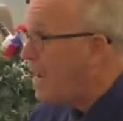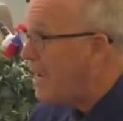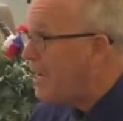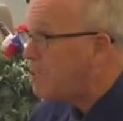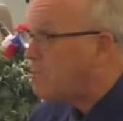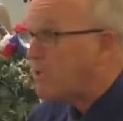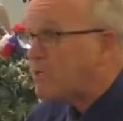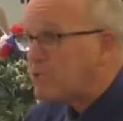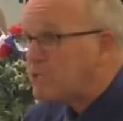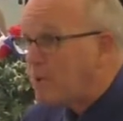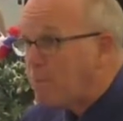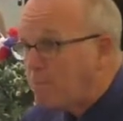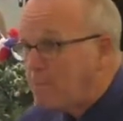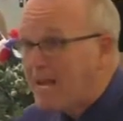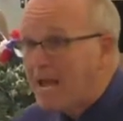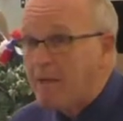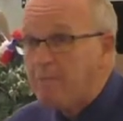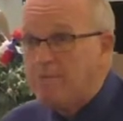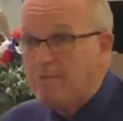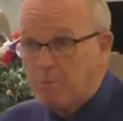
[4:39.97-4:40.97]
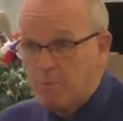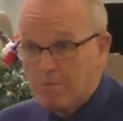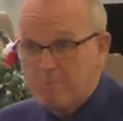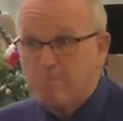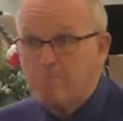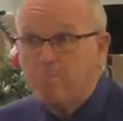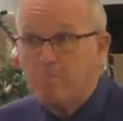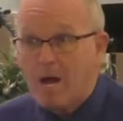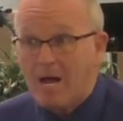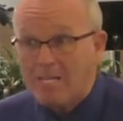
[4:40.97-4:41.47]
but sometimes it was
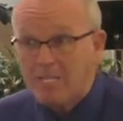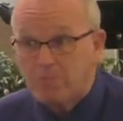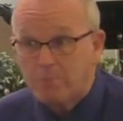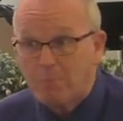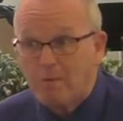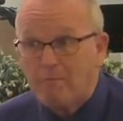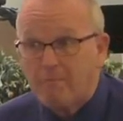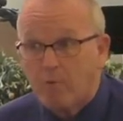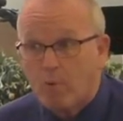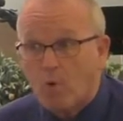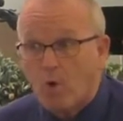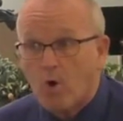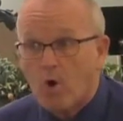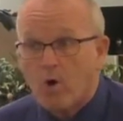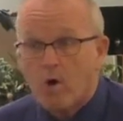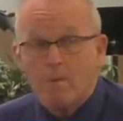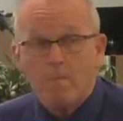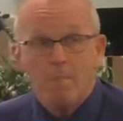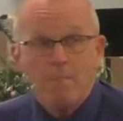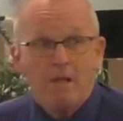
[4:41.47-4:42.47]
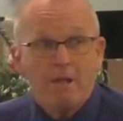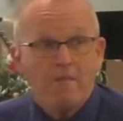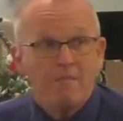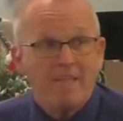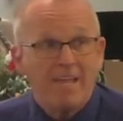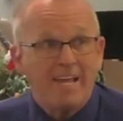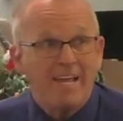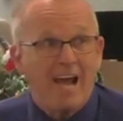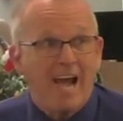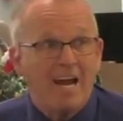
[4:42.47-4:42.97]
months before
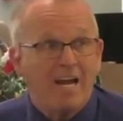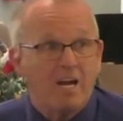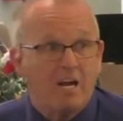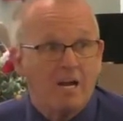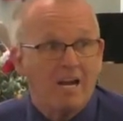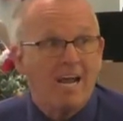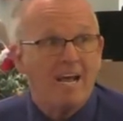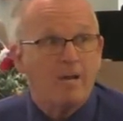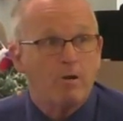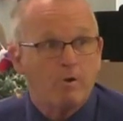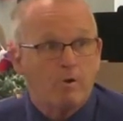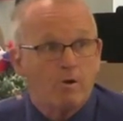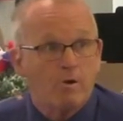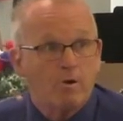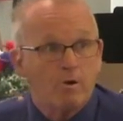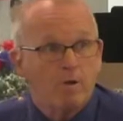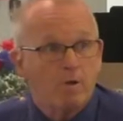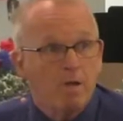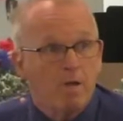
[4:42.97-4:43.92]
they got a letter